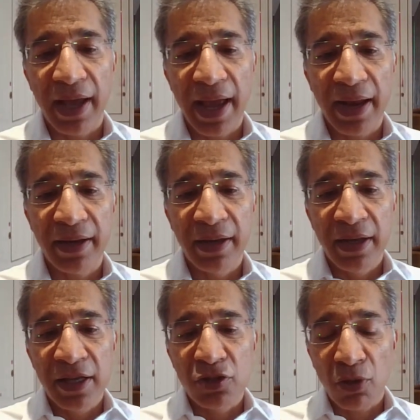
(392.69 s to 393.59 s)
And
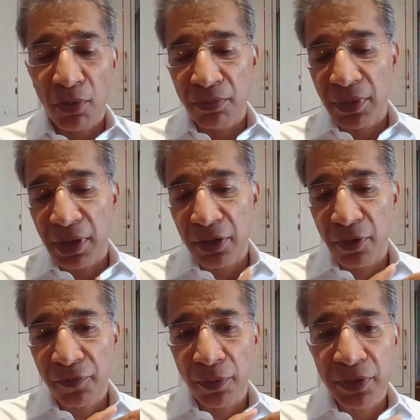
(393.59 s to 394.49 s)
so,
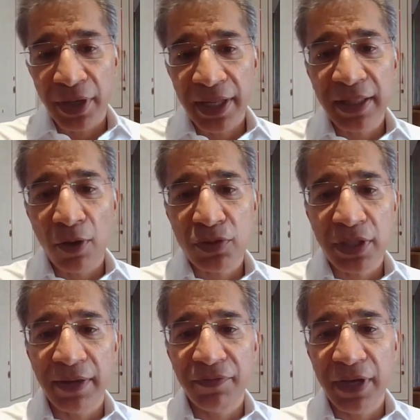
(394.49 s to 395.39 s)
from
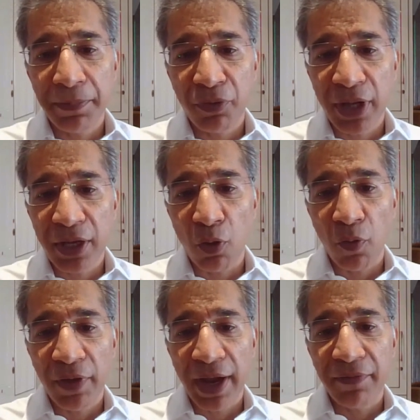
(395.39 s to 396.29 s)
13,000 Nifty
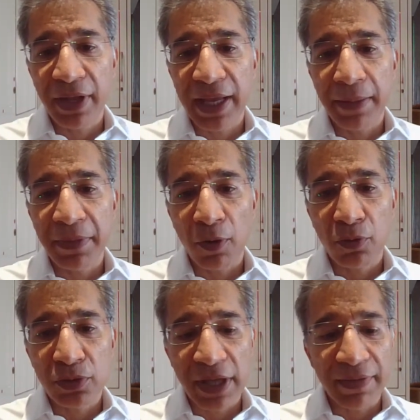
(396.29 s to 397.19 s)
pre-COVID, we came
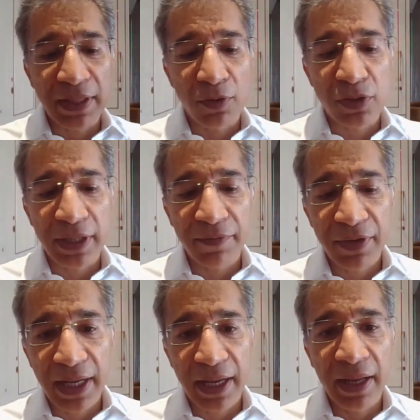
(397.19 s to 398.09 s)
down to 7,000
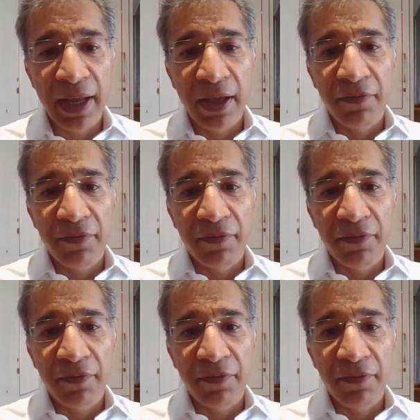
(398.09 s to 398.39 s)
Nifty.